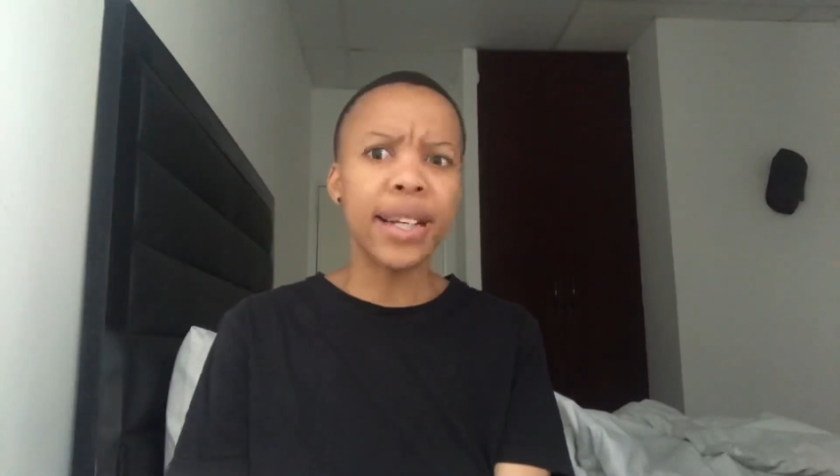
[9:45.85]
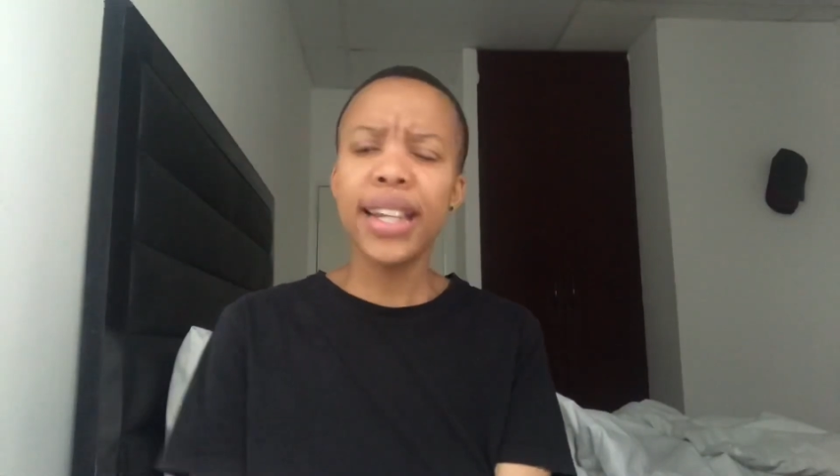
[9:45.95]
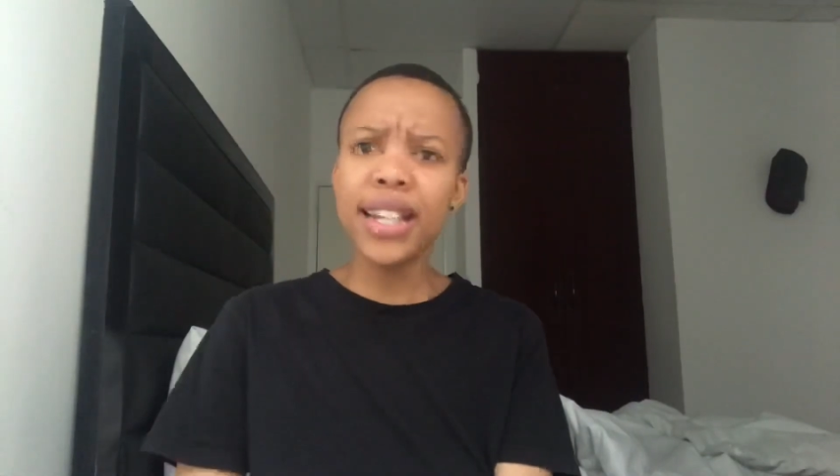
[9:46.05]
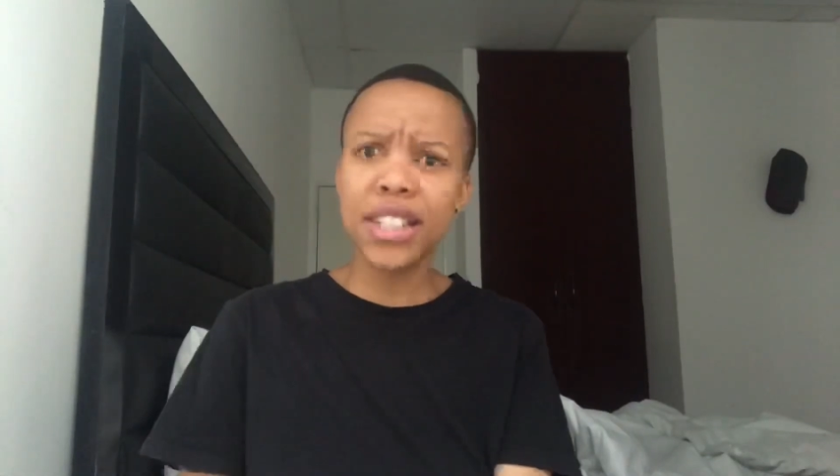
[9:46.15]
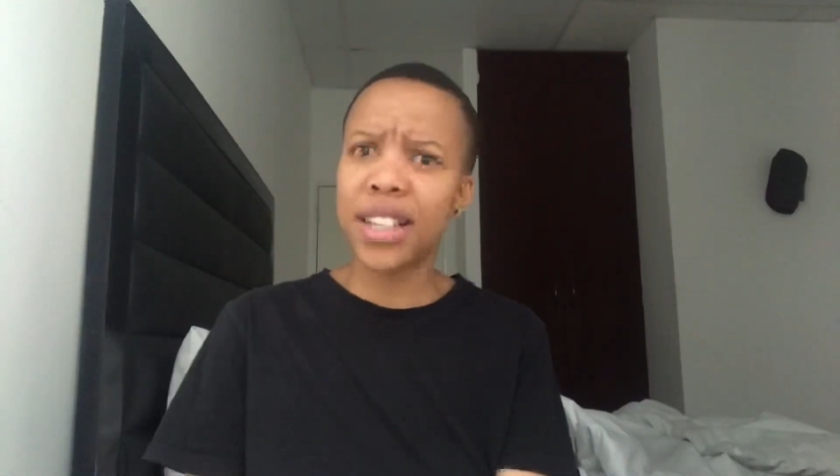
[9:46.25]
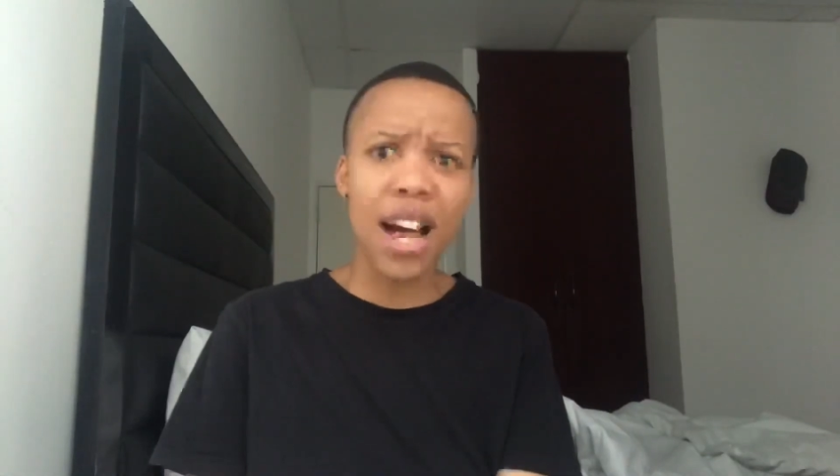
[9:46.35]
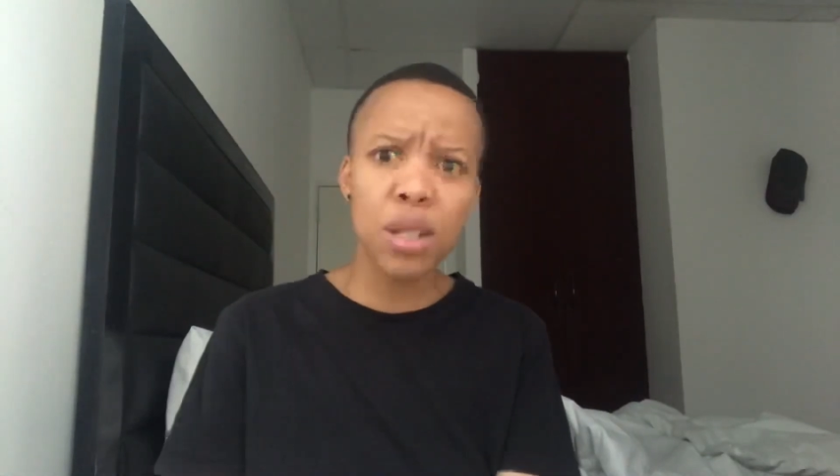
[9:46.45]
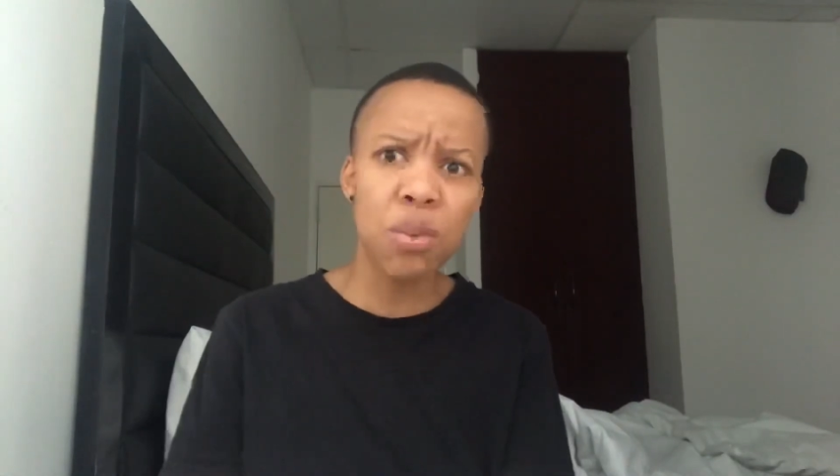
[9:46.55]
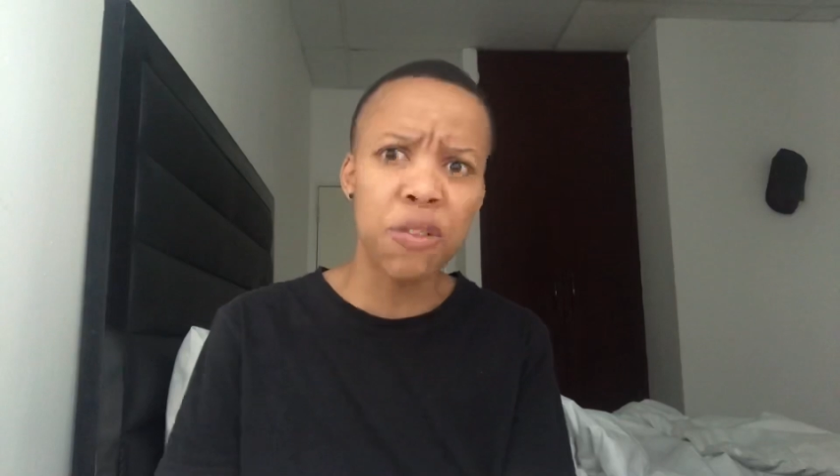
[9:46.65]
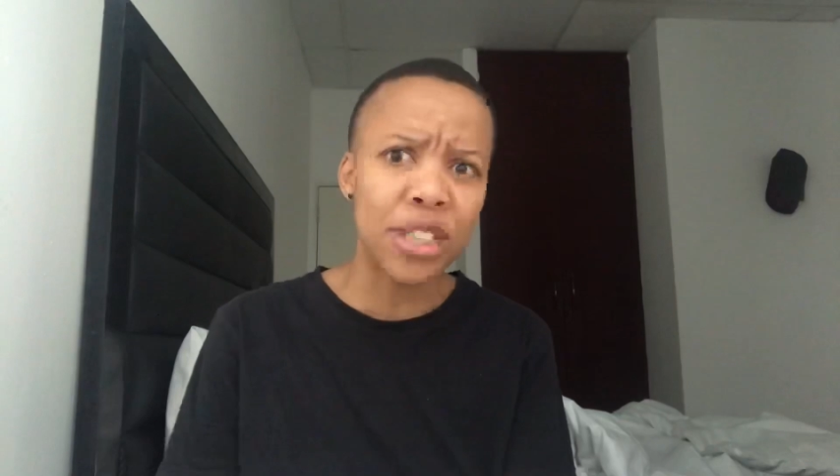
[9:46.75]
He didn't just
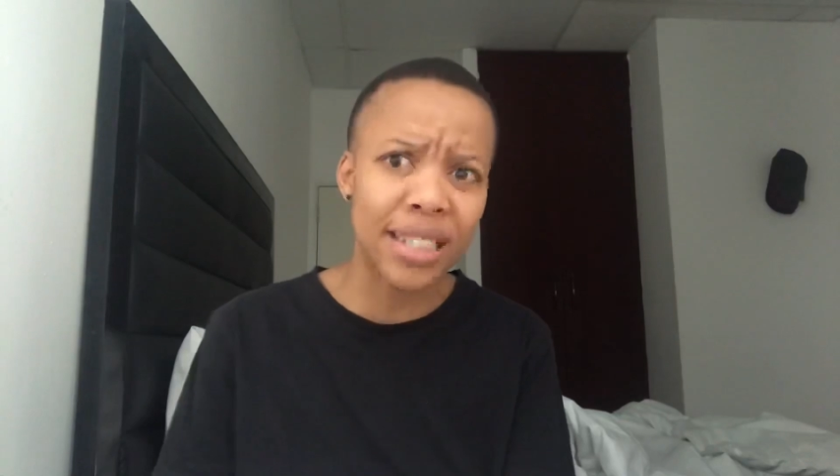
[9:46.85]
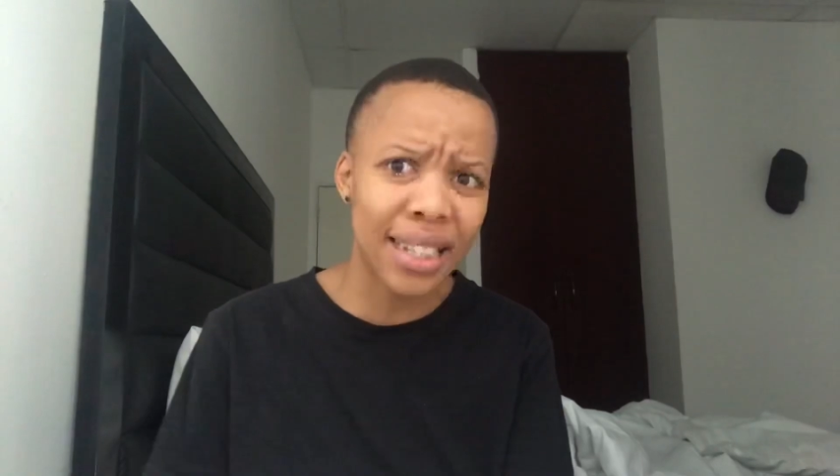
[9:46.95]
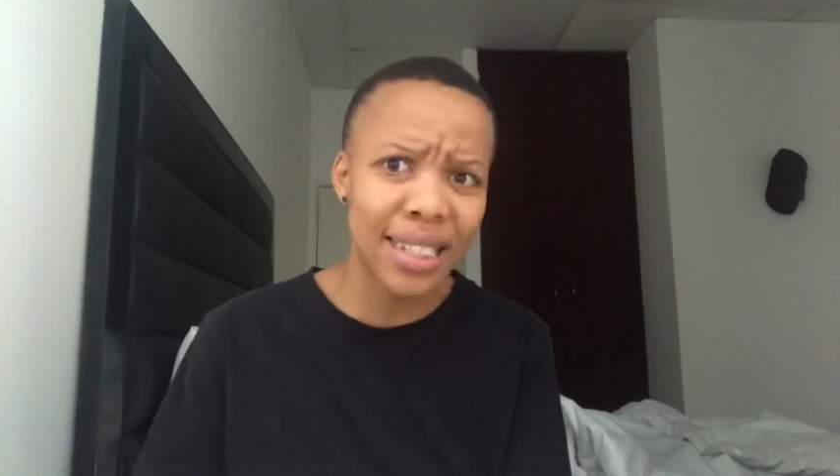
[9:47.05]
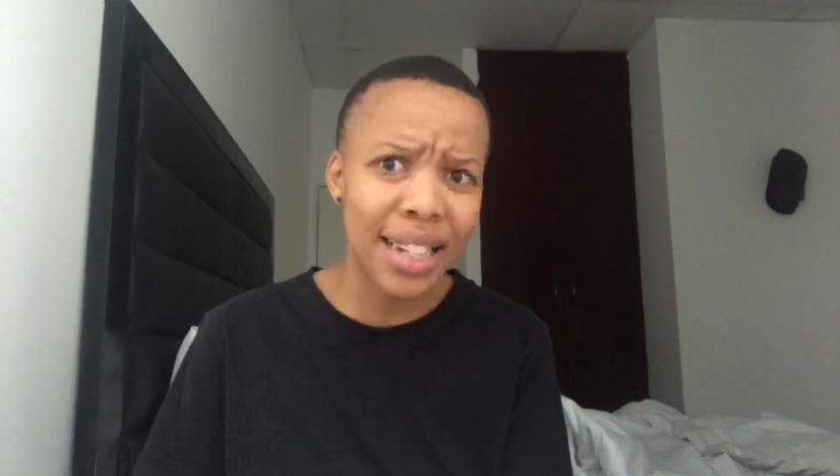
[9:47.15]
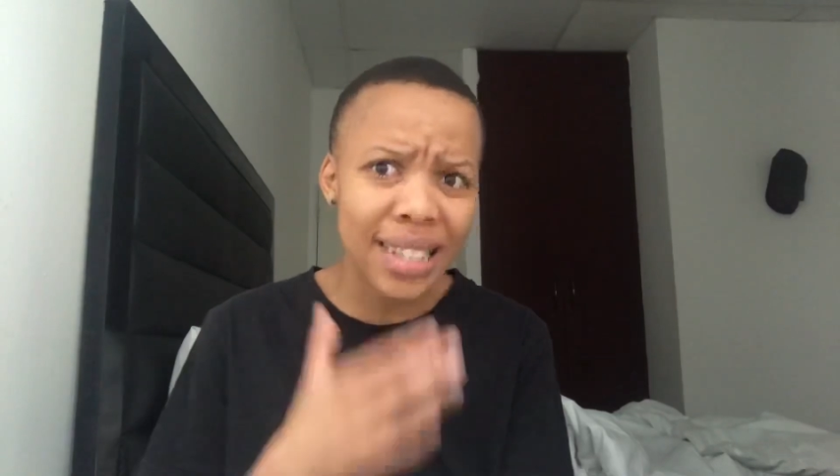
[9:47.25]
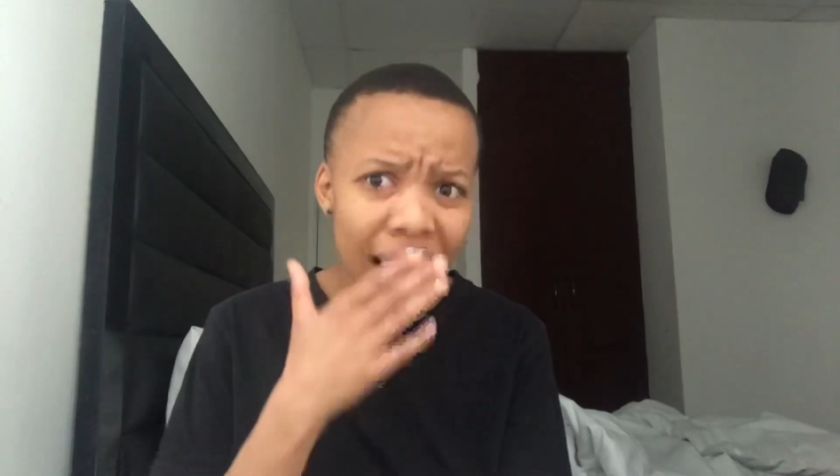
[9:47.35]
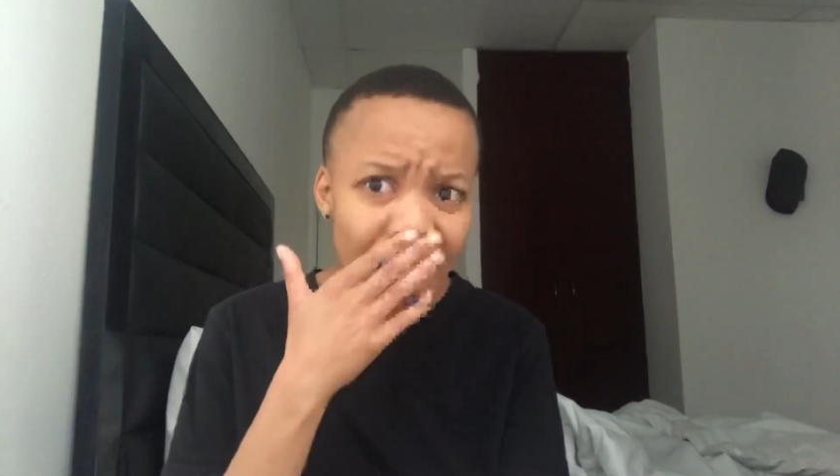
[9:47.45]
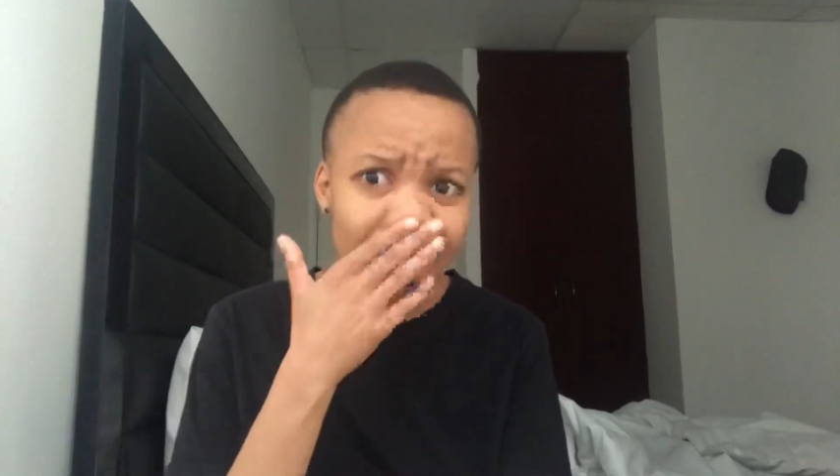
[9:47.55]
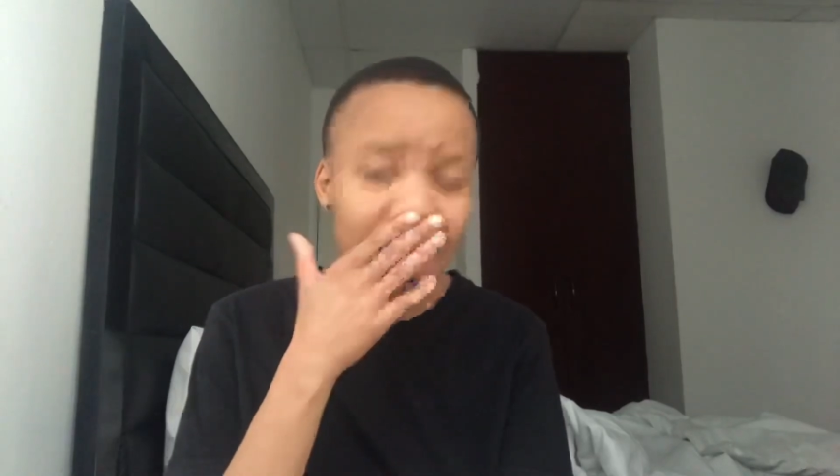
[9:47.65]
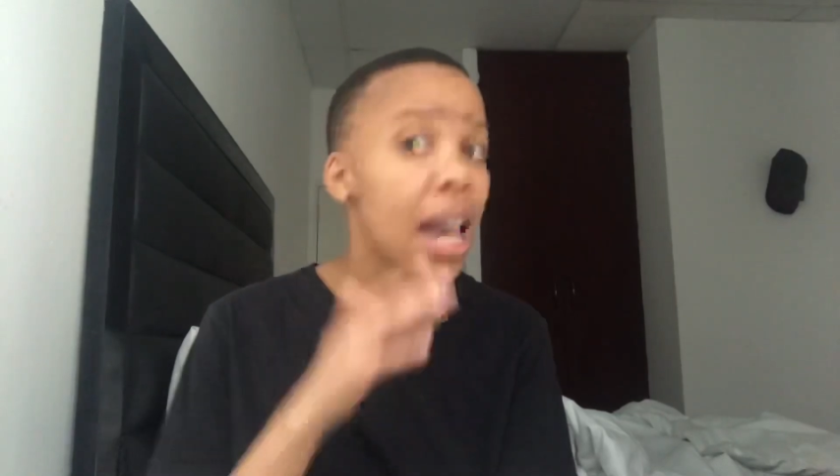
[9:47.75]
ask me for sex in a
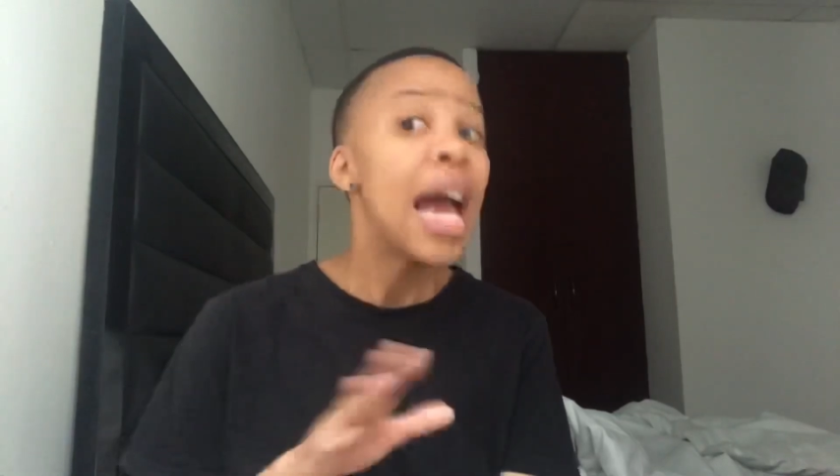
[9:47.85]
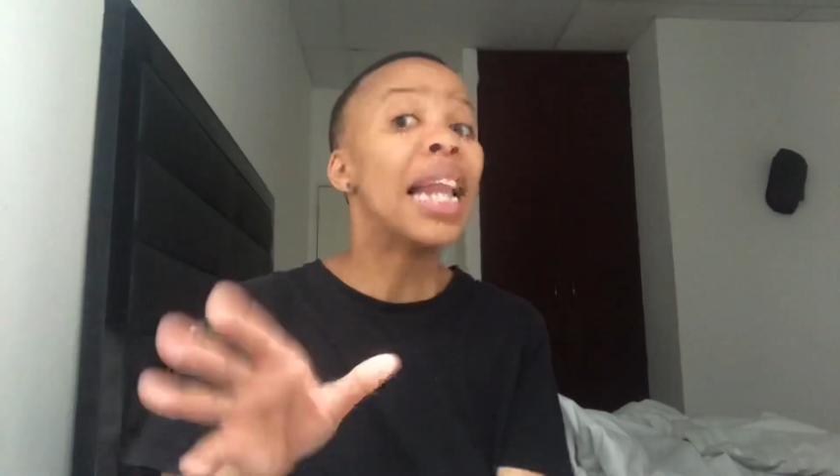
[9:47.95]
taxi,